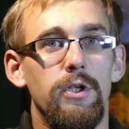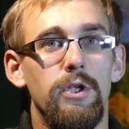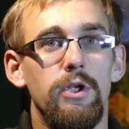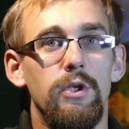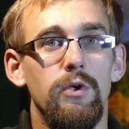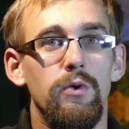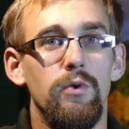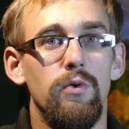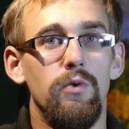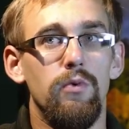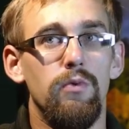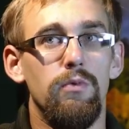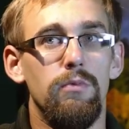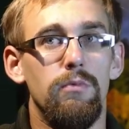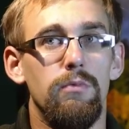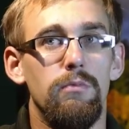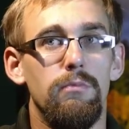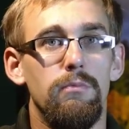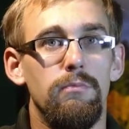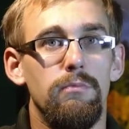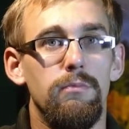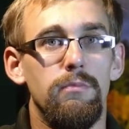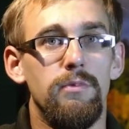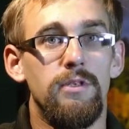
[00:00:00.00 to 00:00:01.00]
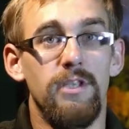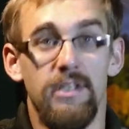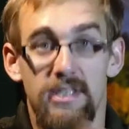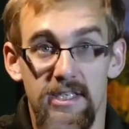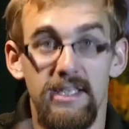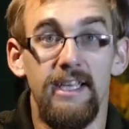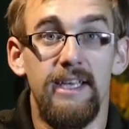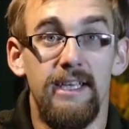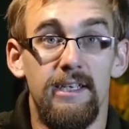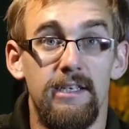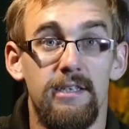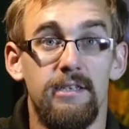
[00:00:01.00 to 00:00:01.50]
you
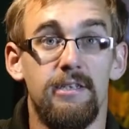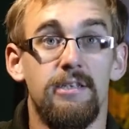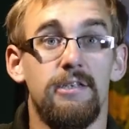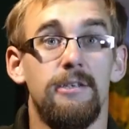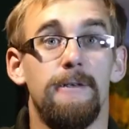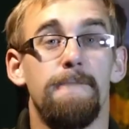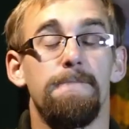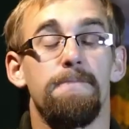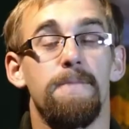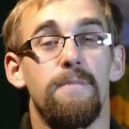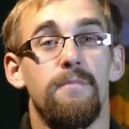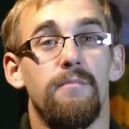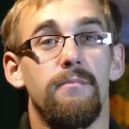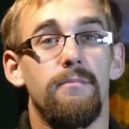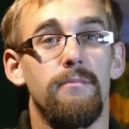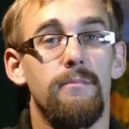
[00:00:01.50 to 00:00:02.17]
decease